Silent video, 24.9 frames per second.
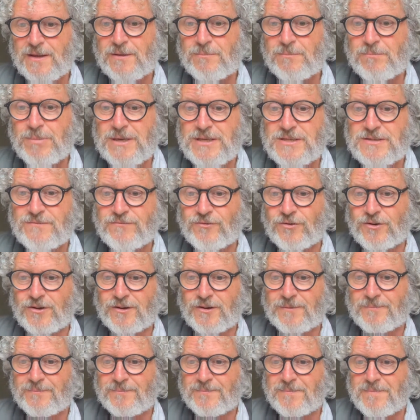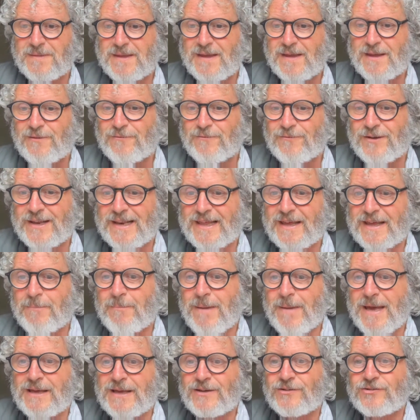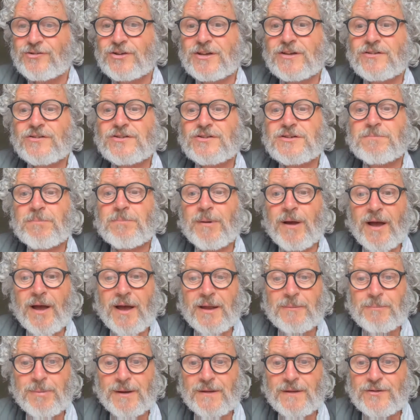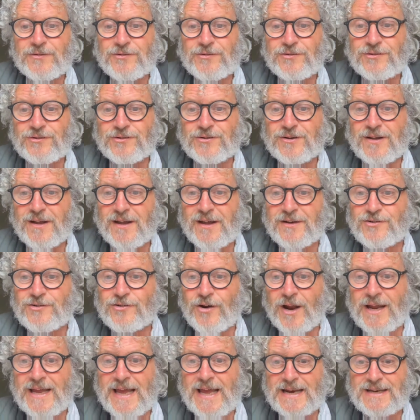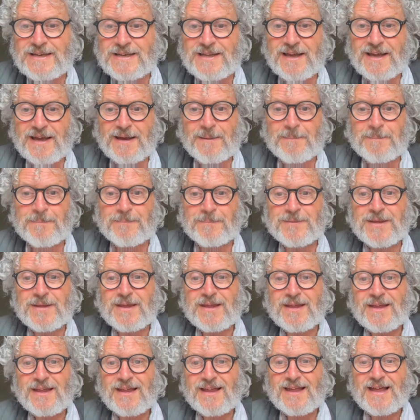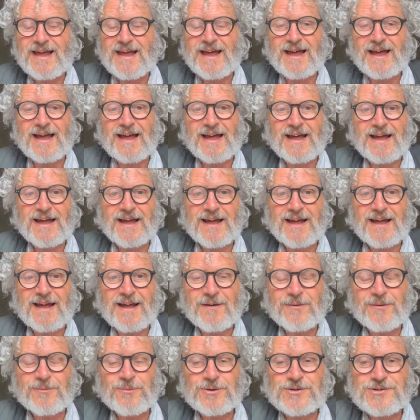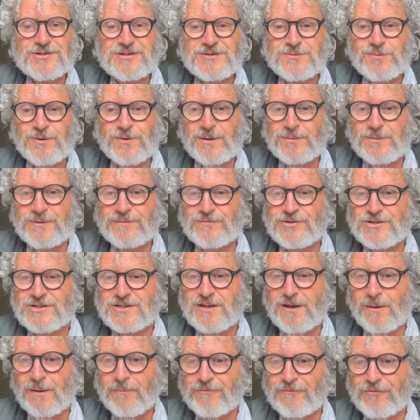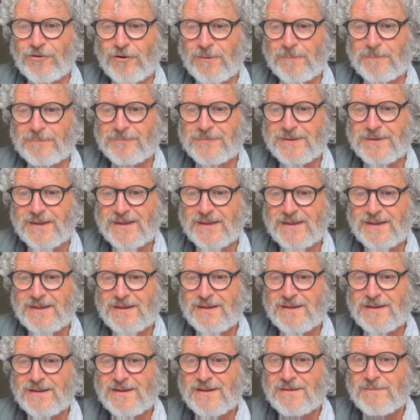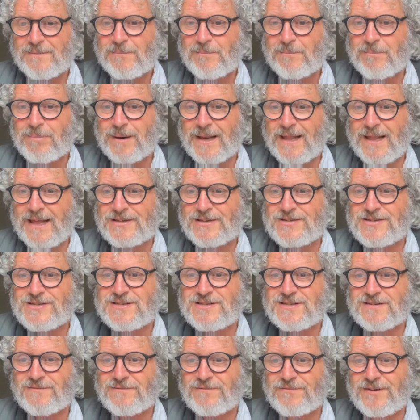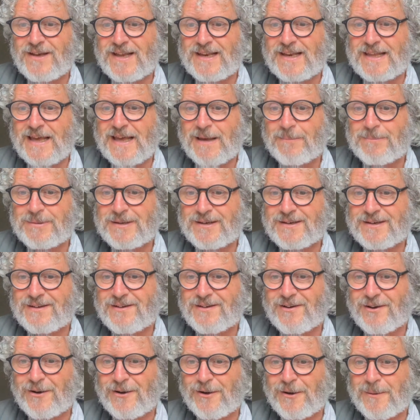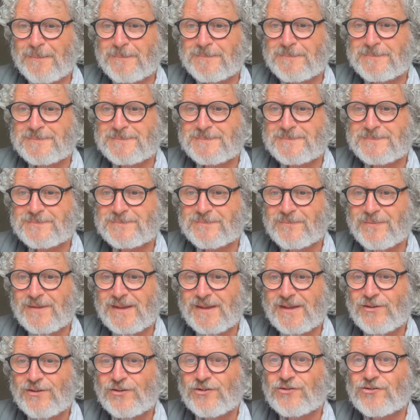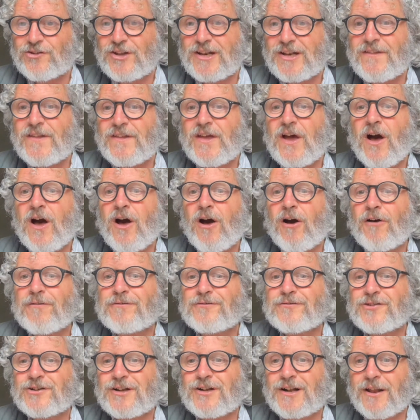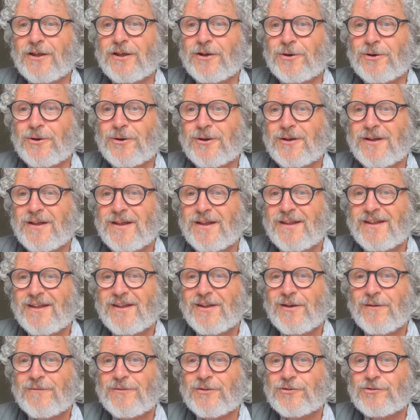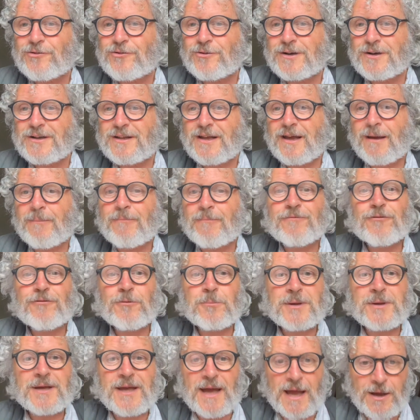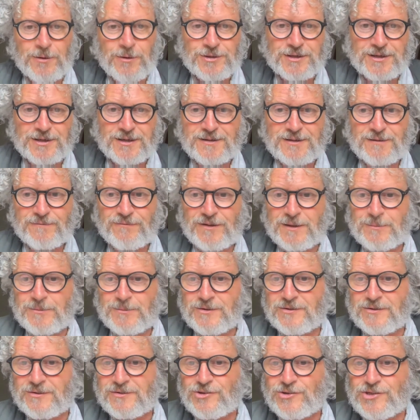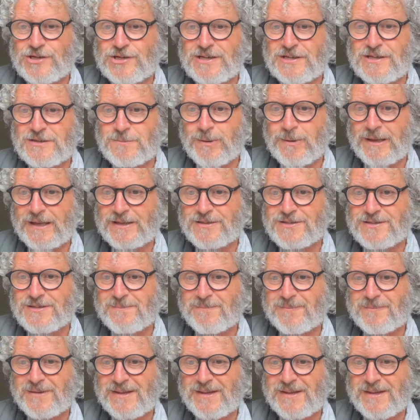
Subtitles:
peaceful, feeling amazed and inspired by the Dryad camp, which is where we've just come from. Blessed and fairly happy and calm, still in the afterglow of the Druid camp from Gouda, the famous cheese place.